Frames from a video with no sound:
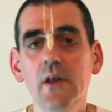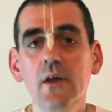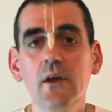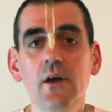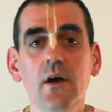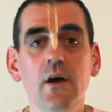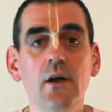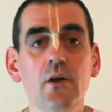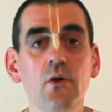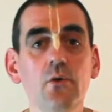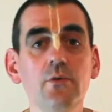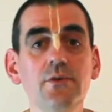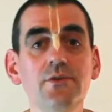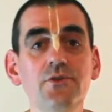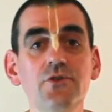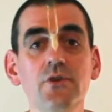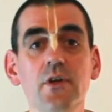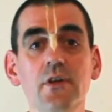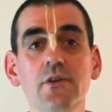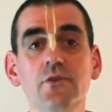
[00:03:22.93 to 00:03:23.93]
I always
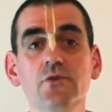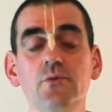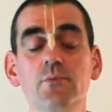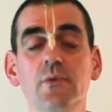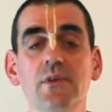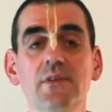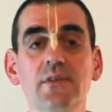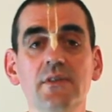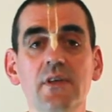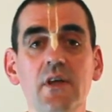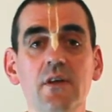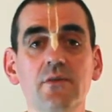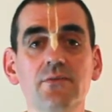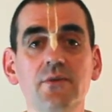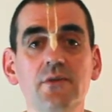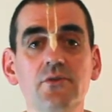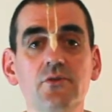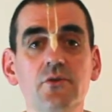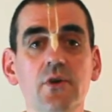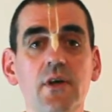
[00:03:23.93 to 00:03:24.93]
challenge myself
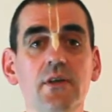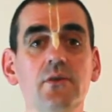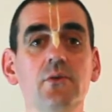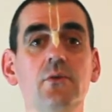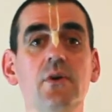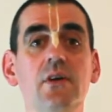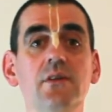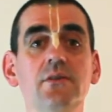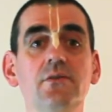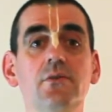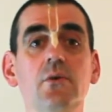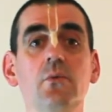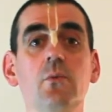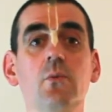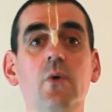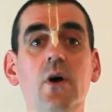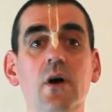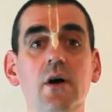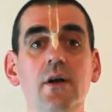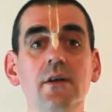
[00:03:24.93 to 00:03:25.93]
and try to answer
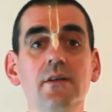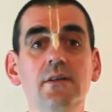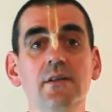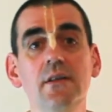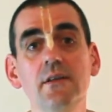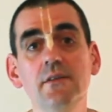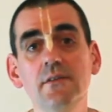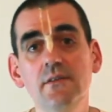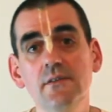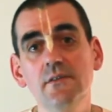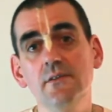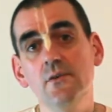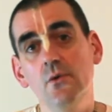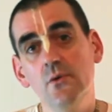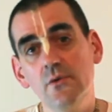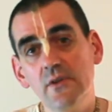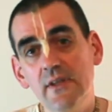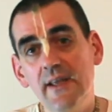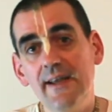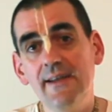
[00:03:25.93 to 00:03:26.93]
why this
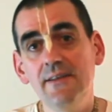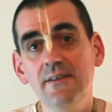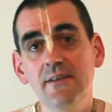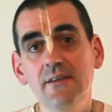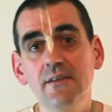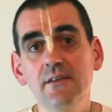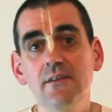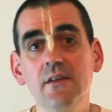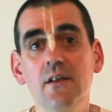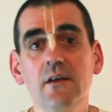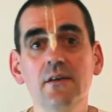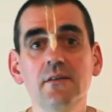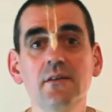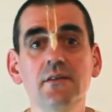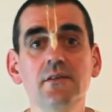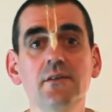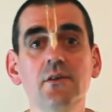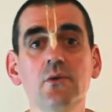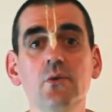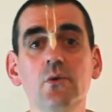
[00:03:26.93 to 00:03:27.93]
or that is like
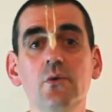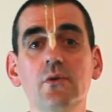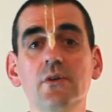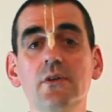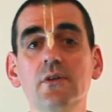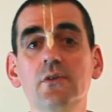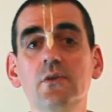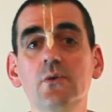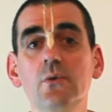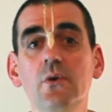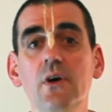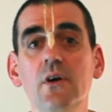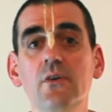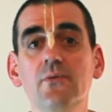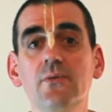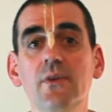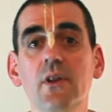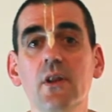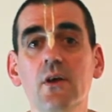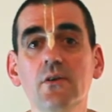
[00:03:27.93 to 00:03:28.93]
this according to our
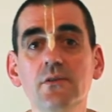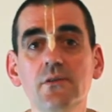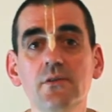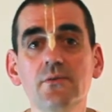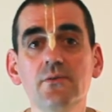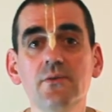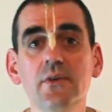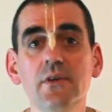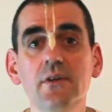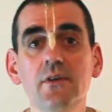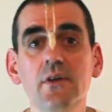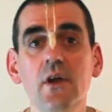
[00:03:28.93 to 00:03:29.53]
philosophy.